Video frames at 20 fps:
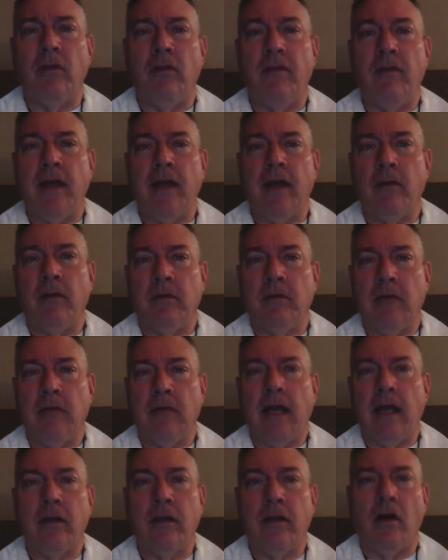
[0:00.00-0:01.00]
In fact, when
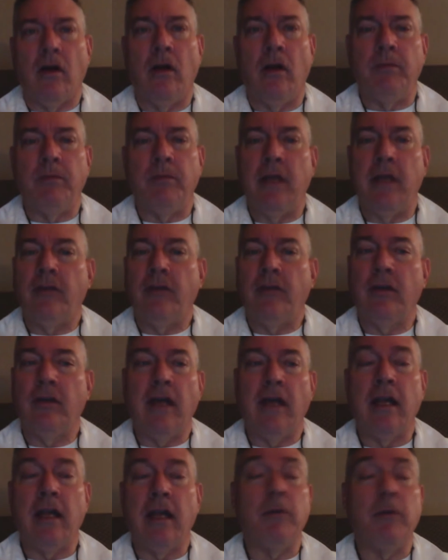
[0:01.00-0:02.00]
God called me, I said,
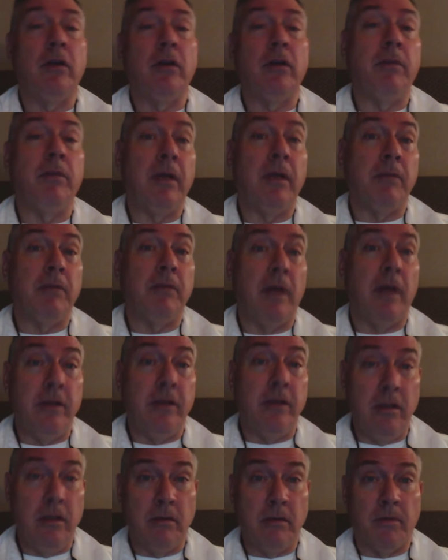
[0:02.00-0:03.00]
God, I'm going to depend upon
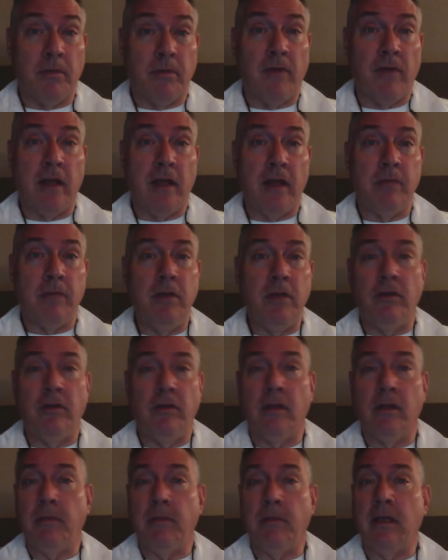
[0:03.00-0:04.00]
you to provide the
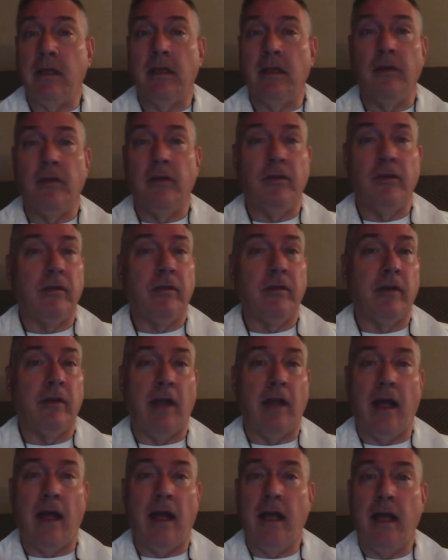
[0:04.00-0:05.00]
music because
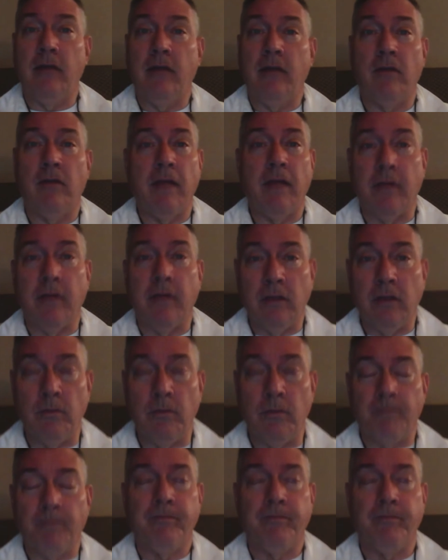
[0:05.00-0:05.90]
I don't have a clue.